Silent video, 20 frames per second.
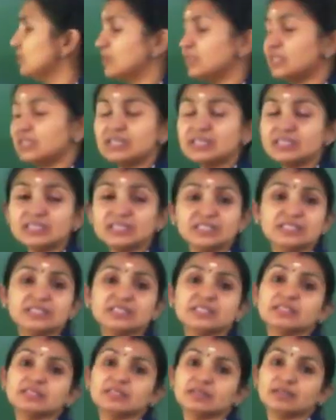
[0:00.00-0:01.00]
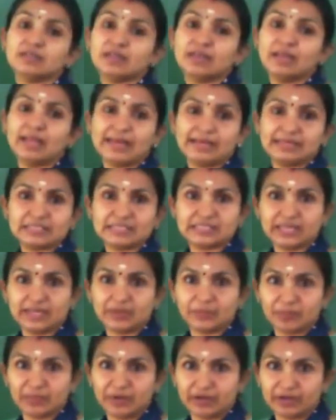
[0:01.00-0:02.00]
this line
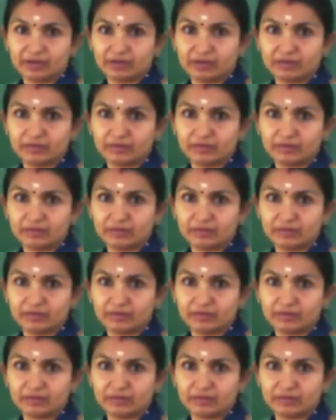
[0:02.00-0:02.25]
segment.